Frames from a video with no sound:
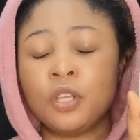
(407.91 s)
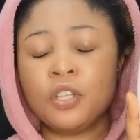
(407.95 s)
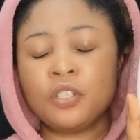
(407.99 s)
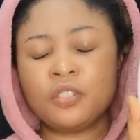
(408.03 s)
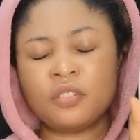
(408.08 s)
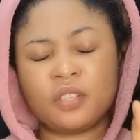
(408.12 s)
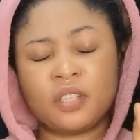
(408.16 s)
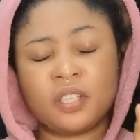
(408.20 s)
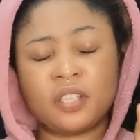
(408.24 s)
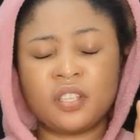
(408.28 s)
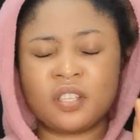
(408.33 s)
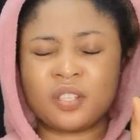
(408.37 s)

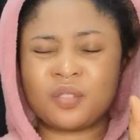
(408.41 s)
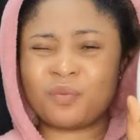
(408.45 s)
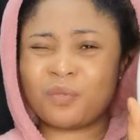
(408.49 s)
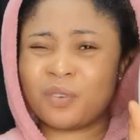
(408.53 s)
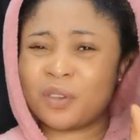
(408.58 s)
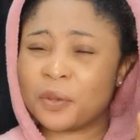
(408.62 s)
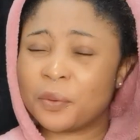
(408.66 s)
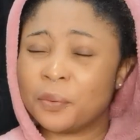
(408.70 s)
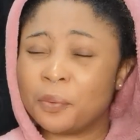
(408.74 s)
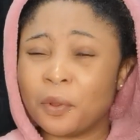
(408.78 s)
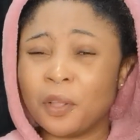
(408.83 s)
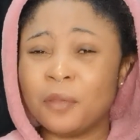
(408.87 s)
So this is
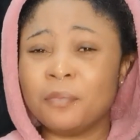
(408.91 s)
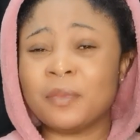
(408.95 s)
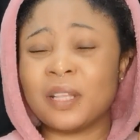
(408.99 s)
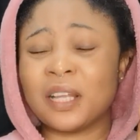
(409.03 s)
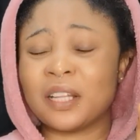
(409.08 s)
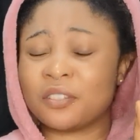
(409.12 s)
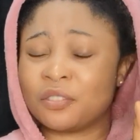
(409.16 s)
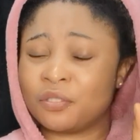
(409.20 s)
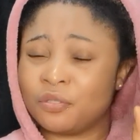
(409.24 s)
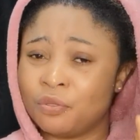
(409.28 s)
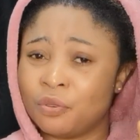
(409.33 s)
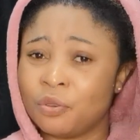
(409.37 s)
one cream
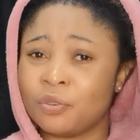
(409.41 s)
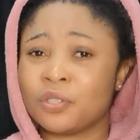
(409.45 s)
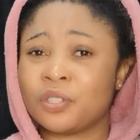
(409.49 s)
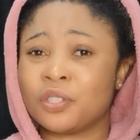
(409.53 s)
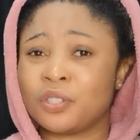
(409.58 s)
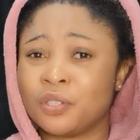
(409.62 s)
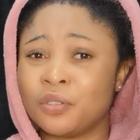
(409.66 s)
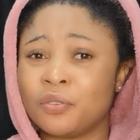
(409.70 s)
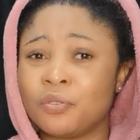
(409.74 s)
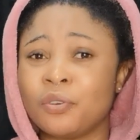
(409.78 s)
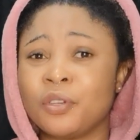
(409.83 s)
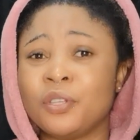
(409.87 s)
that you are
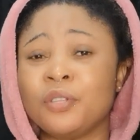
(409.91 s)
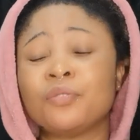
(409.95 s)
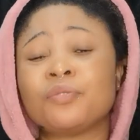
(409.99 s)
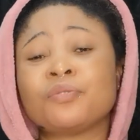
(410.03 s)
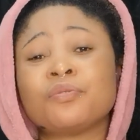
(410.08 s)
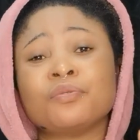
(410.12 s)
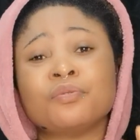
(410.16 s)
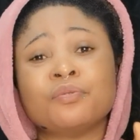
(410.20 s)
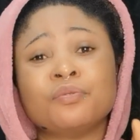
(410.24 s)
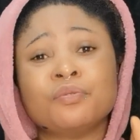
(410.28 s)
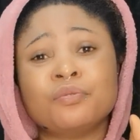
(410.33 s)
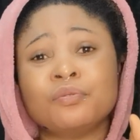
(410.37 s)
still going
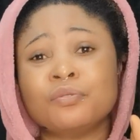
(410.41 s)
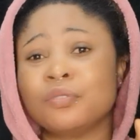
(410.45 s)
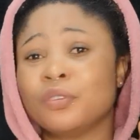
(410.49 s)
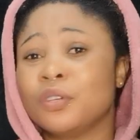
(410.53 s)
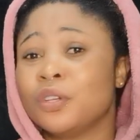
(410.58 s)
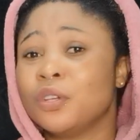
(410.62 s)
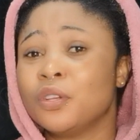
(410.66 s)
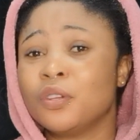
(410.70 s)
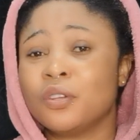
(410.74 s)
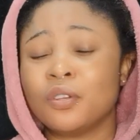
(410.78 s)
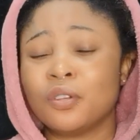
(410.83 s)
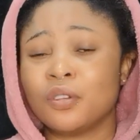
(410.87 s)
to
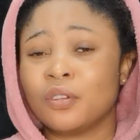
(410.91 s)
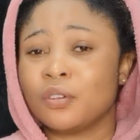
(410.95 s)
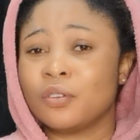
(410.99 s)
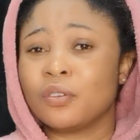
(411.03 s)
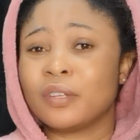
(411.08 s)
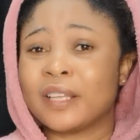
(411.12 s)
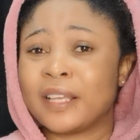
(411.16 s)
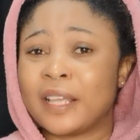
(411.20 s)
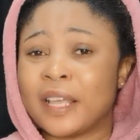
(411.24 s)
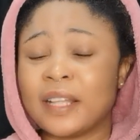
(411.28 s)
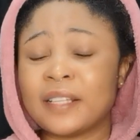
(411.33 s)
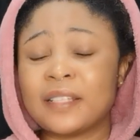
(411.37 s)

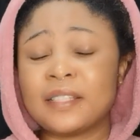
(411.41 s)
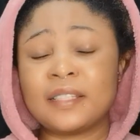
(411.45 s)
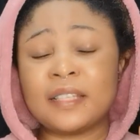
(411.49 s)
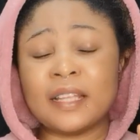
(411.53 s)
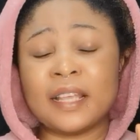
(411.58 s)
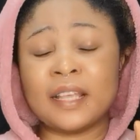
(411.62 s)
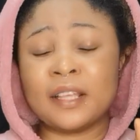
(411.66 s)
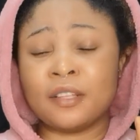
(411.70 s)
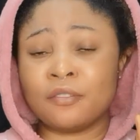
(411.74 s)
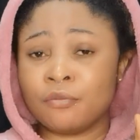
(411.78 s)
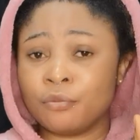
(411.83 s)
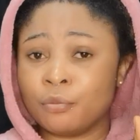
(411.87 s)
get
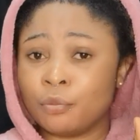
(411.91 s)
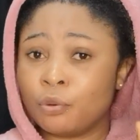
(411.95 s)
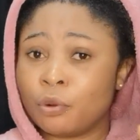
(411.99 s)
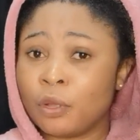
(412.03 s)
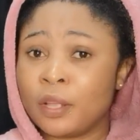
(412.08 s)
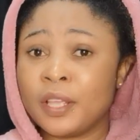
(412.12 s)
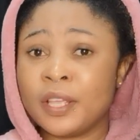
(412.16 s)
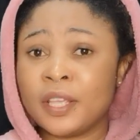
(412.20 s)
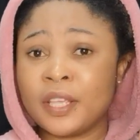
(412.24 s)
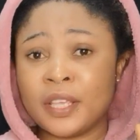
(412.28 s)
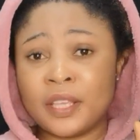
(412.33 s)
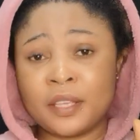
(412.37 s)
the
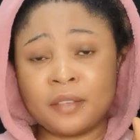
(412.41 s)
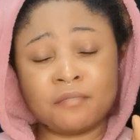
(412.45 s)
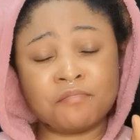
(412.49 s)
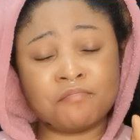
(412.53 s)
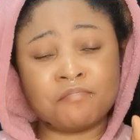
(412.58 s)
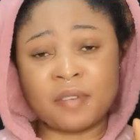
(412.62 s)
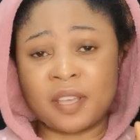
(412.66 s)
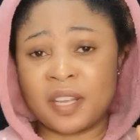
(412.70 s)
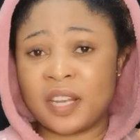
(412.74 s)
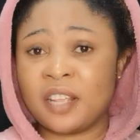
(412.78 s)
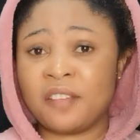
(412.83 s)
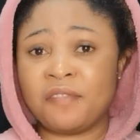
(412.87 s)
real
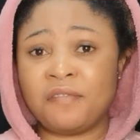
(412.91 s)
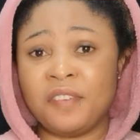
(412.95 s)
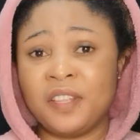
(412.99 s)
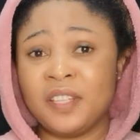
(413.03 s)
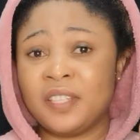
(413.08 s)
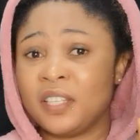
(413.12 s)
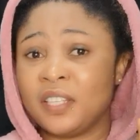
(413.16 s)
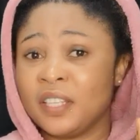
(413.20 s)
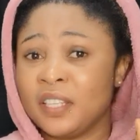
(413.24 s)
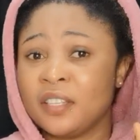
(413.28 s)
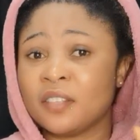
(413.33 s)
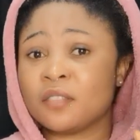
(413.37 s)

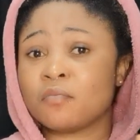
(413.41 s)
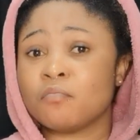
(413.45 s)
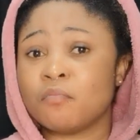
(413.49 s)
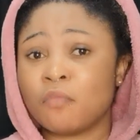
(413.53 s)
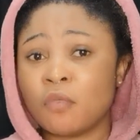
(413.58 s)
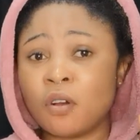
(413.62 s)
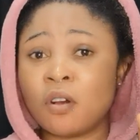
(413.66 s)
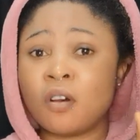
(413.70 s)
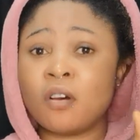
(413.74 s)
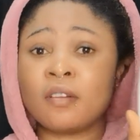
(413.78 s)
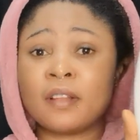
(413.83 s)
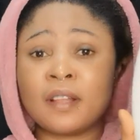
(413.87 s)
benefit. Is
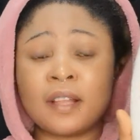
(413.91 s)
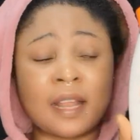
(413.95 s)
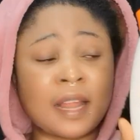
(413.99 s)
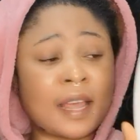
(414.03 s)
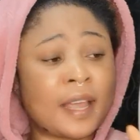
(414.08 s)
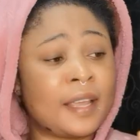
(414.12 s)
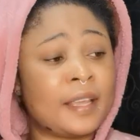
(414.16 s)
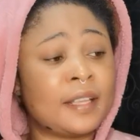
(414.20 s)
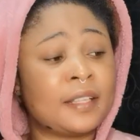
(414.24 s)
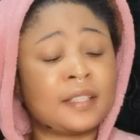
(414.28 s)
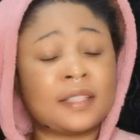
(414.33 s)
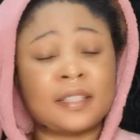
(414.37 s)
more
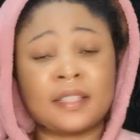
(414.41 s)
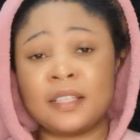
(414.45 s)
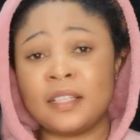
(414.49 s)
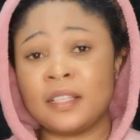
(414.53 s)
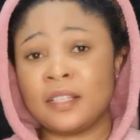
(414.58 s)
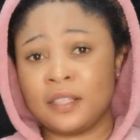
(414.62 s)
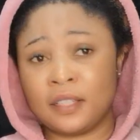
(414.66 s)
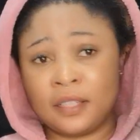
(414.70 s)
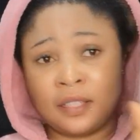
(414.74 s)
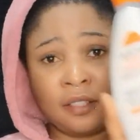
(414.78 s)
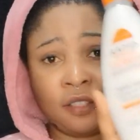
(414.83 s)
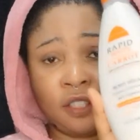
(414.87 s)
like,
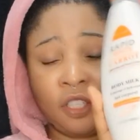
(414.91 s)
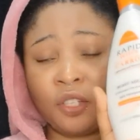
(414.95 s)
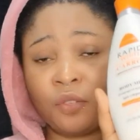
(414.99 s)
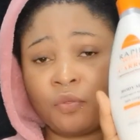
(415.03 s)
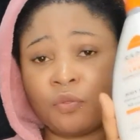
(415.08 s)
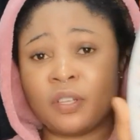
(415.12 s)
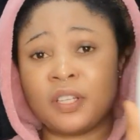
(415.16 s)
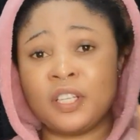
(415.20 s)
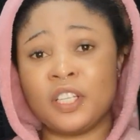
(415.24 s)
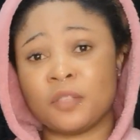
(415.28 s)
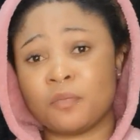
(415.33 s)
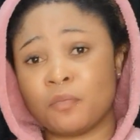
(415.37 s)
this
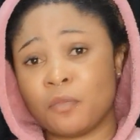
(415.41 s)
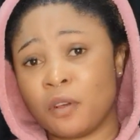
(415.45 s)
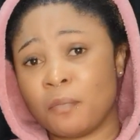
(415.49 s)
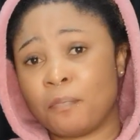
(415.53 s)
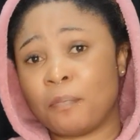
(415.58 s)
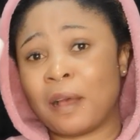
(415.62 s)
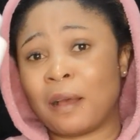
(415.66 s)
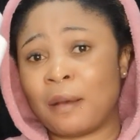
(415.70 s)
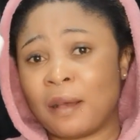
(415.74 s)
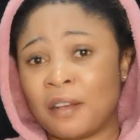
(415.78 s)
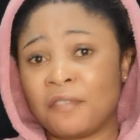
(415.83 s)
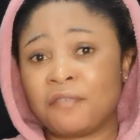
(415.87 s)
one is more
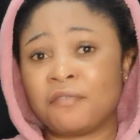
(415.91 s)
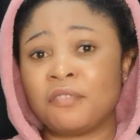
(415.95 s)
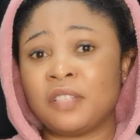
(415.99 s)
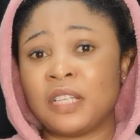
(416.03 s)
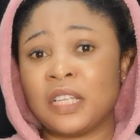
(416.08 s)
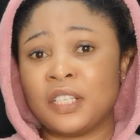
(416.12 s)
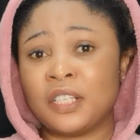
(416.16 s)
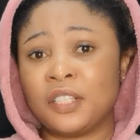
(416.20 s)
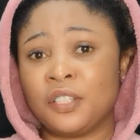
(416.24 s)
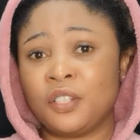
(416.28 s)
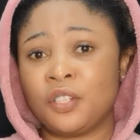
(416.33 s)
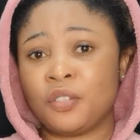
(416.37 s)
powerful
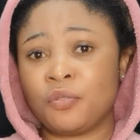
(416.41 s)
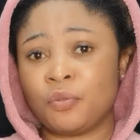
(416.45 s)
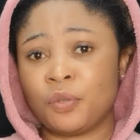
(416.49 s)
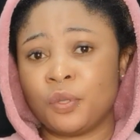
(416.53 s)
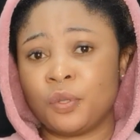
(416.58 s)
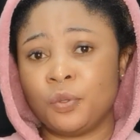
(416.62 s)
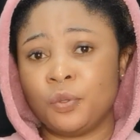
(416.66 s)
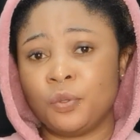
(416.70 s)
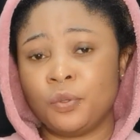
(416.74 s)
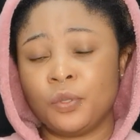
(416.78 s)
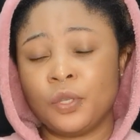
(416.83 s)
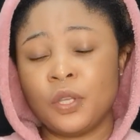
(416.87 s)
than this
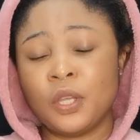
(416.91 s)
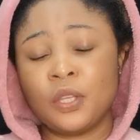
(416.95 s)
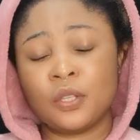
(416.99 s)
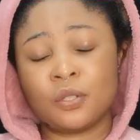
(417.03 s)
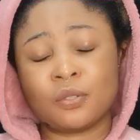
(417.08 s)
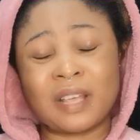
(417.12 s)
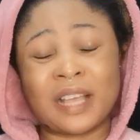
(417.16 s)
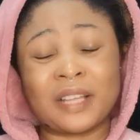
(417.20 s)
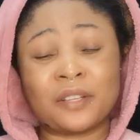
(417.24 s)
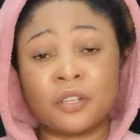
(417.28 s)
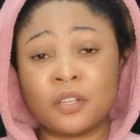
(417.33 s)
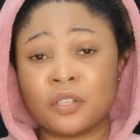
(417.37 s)
one.
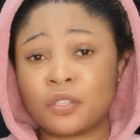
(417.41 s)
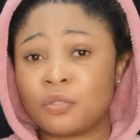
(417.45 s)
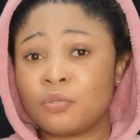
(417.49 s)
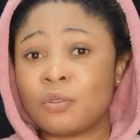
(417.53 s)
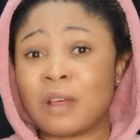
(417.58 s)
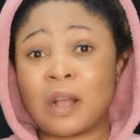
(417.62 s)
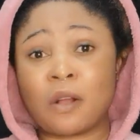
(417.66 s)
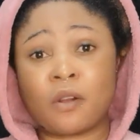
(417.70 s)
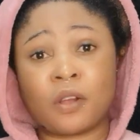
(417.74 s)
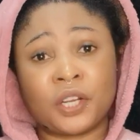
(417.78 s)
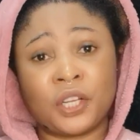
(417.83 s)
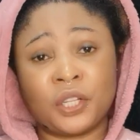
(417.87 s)
So I don't
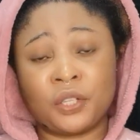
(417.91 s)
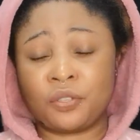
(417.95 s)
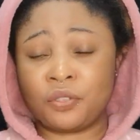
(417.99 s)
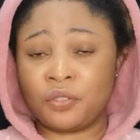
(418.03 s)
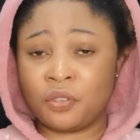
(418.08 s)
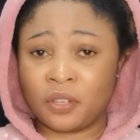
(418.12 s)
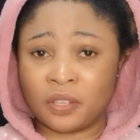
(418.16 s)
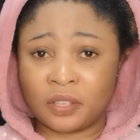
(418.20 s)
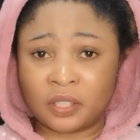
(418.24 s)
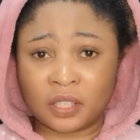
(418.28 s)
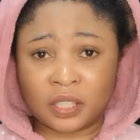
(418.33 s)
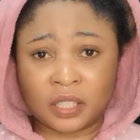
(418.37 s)
know, according to
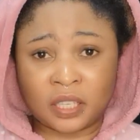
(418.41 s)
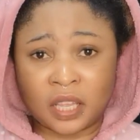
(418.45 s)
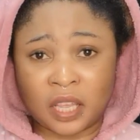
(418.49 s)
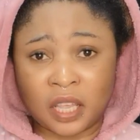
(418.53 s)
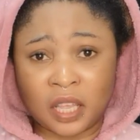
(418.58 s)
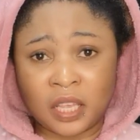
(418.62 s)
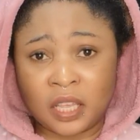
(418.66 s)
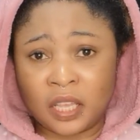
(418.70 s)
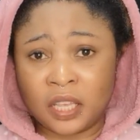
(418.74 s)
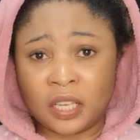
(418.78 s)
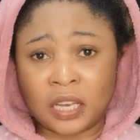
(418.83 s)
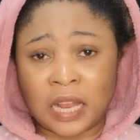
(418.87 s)
your
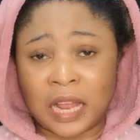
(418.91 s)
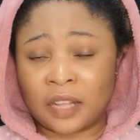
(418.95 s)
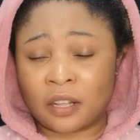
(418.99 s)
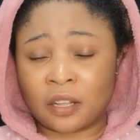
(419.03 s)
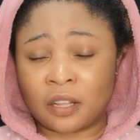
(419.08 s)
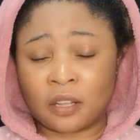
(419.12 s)
skin